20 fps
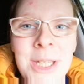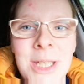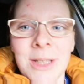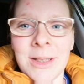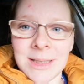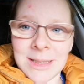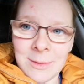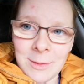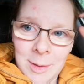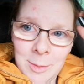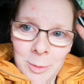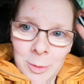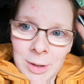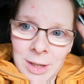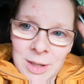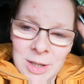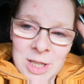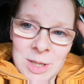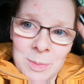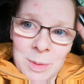she does every
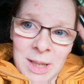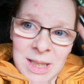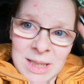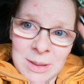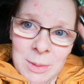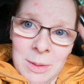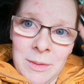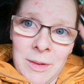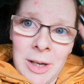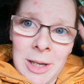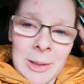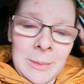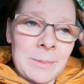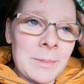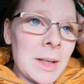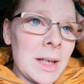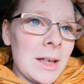morning. She brings it with her.